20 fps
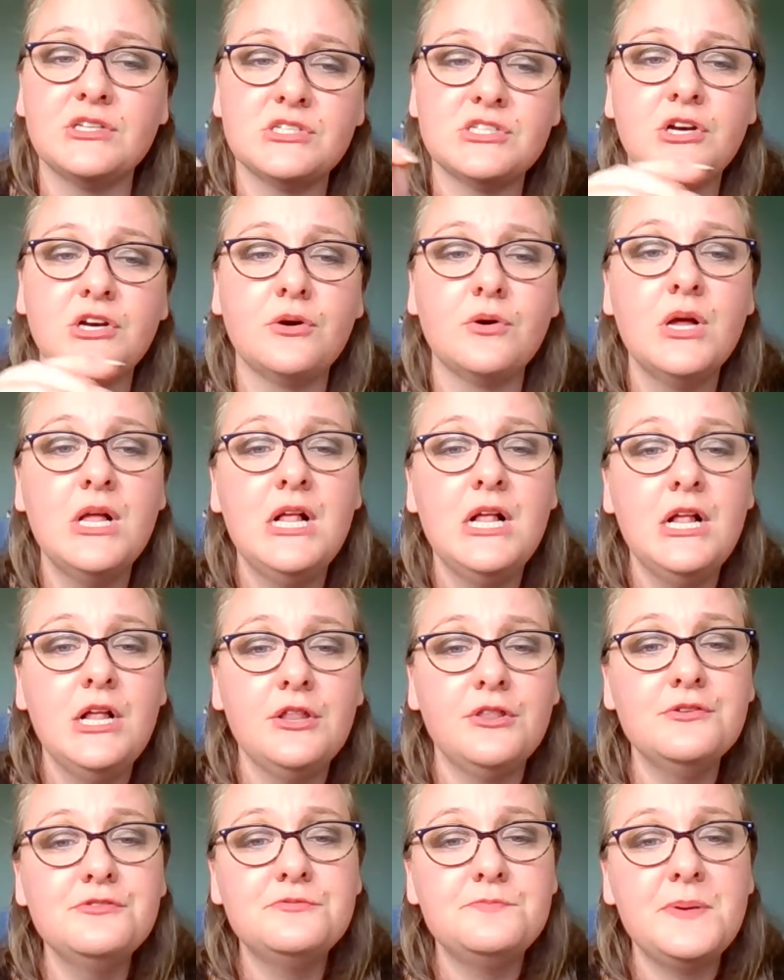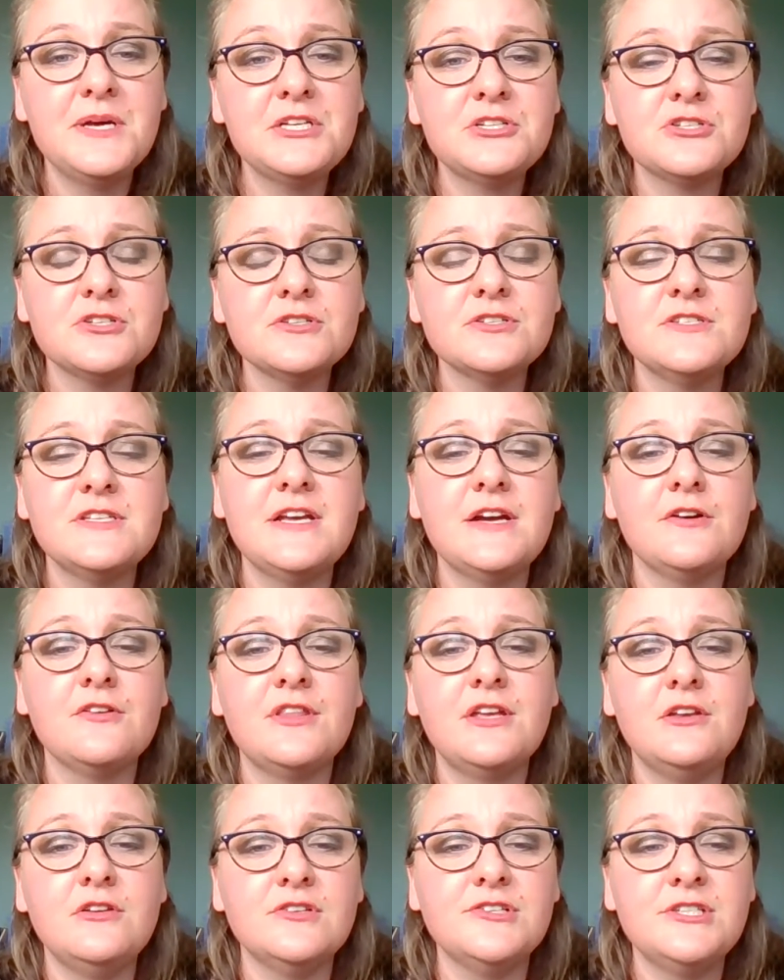So those pictures there
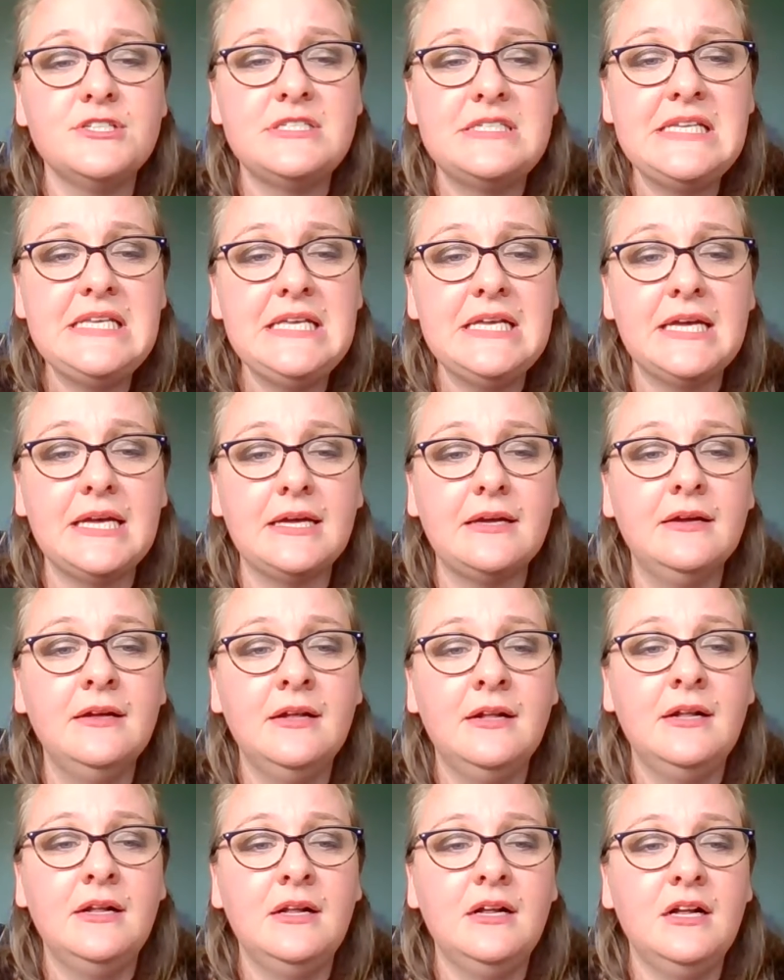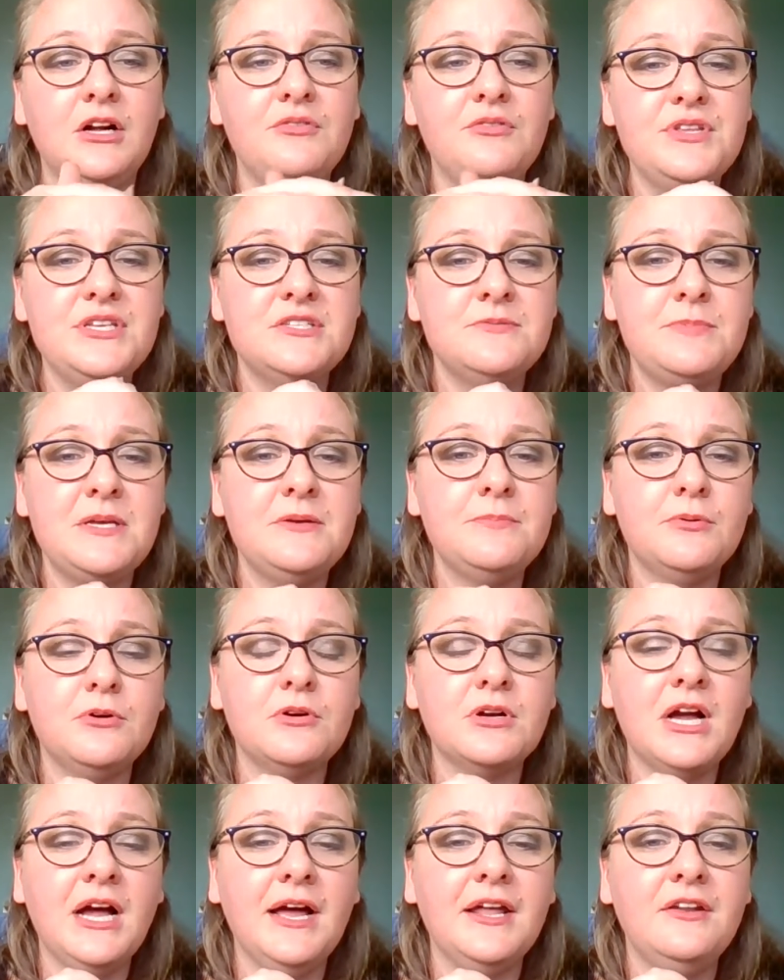that you're seeing of these
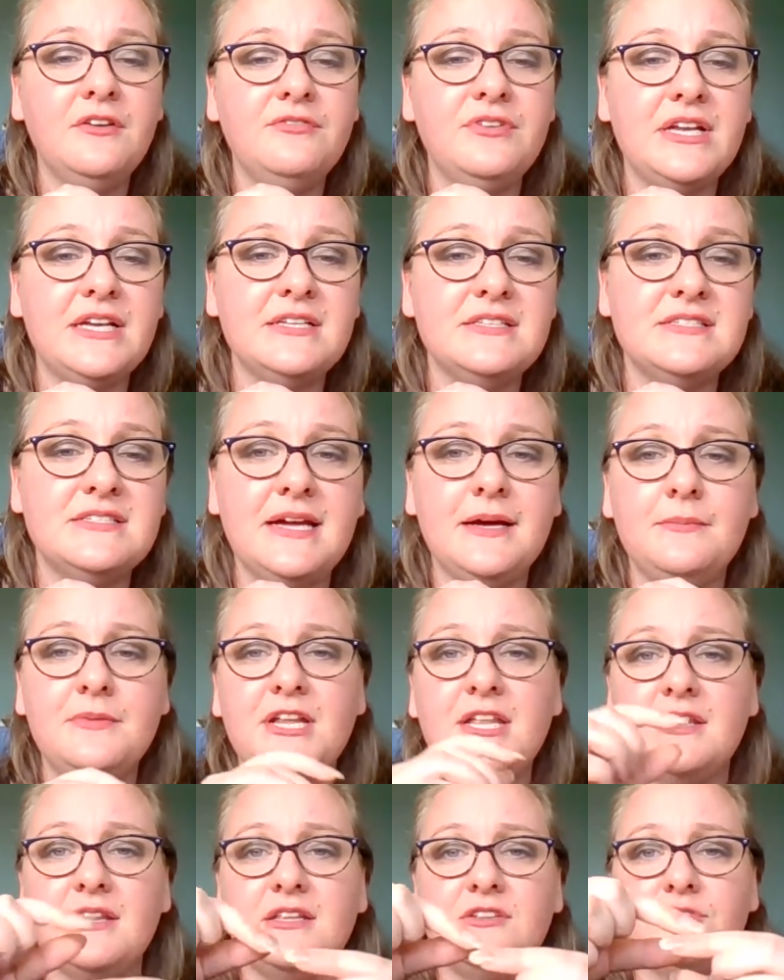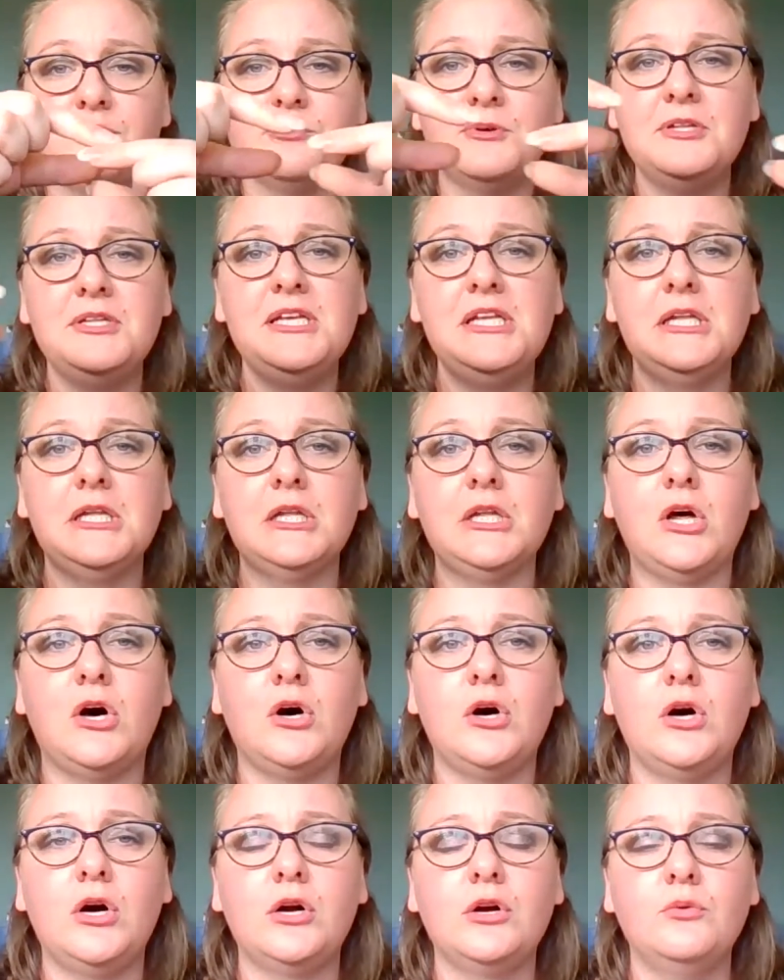people kind of examining these really
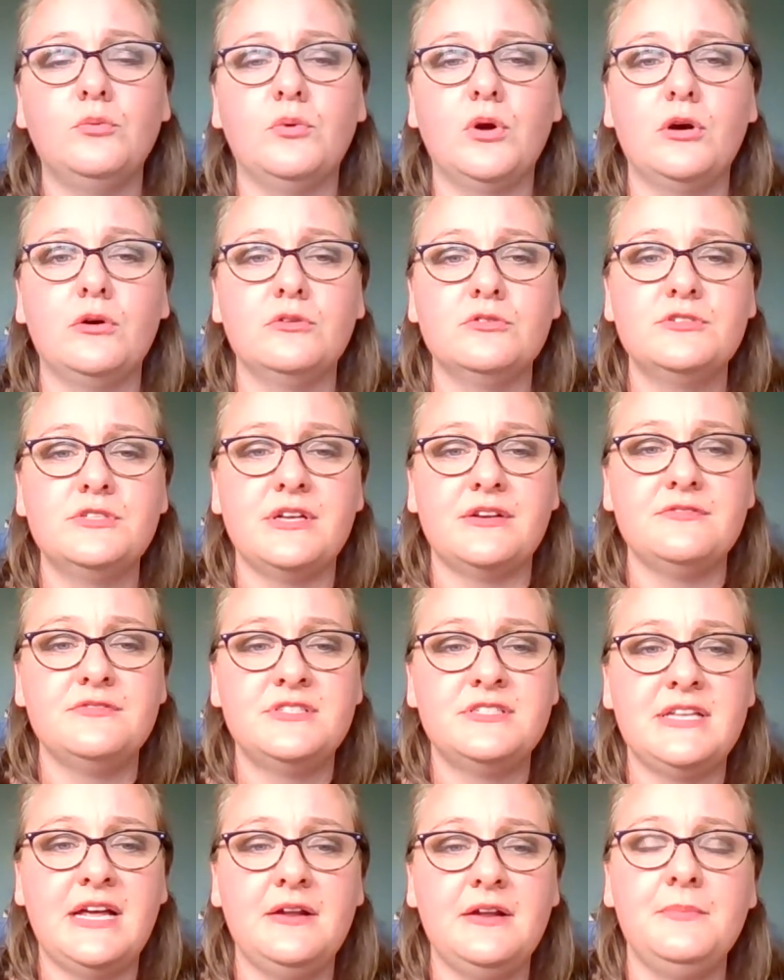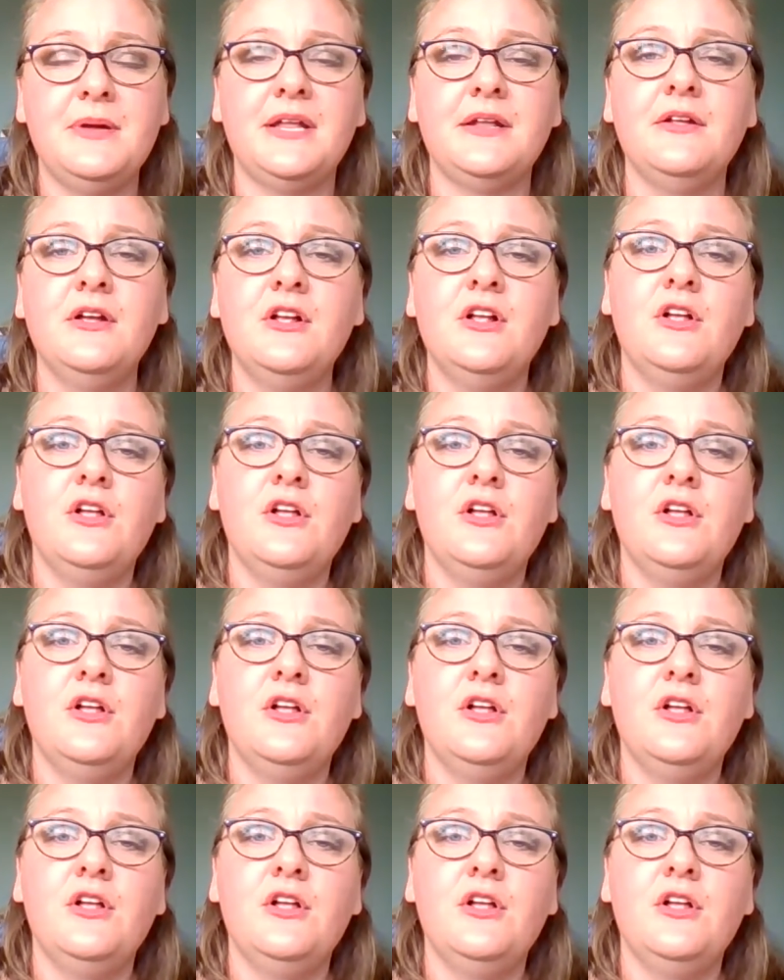long rows of sediment,